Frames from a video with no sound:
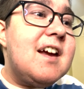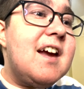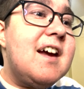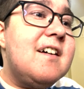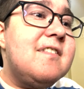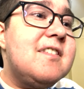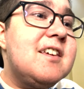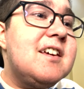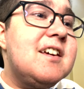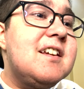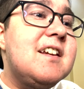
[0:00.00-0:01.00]
and
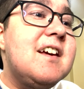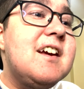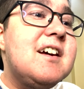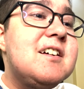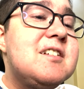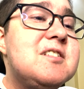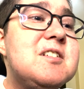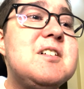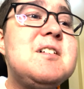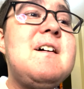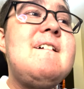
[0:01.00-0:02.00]
then and
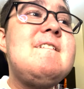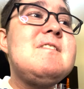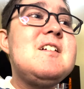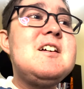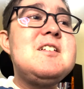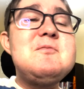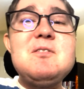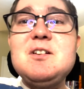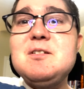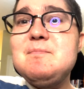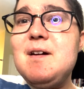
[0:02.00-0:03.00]
uh, and
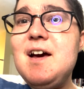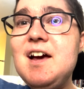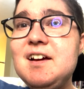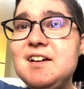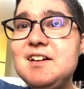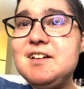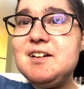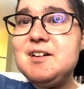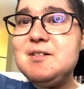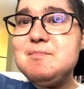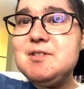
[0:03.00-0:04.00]
running back
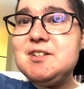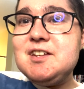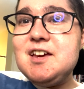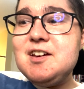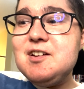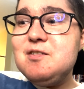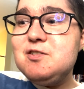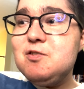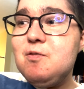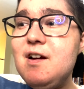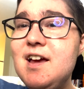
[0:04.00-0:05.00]
uh, Mateo
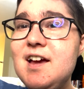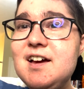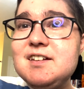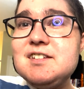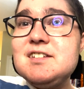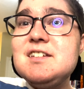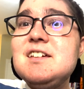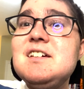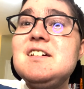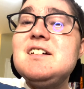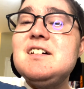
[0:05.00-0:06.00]
Durant
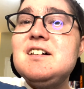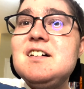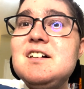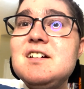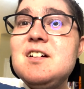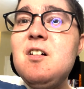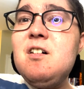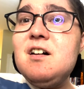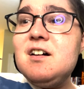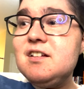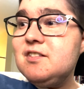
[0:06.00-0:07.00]

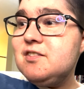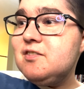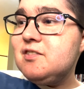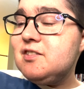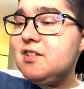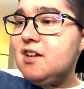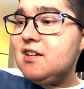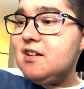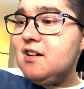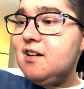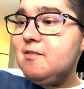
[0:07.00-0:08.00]
gone. So looks
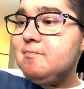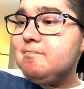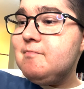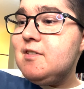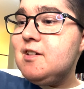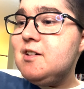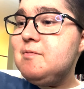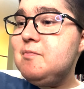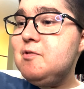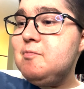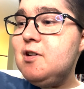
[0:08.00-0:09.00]
like
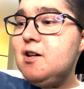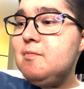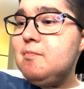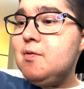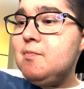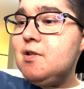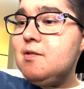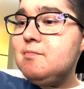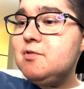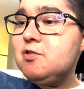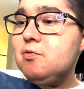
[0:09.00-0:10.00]
my mom, my
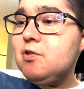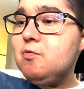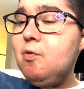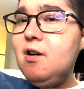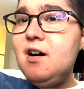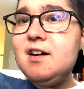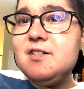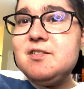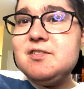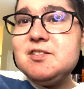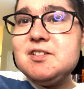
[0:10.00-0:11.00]
mom, Jordan
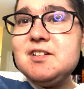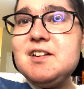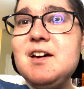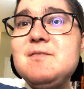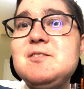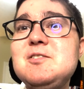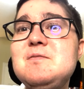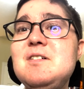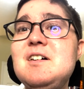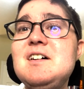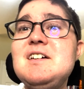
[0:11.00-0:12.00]
Waters is gonna have to,
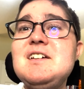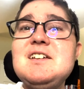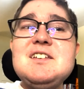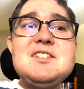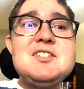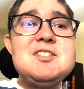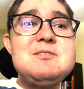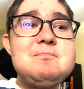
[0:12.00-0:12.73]
uh,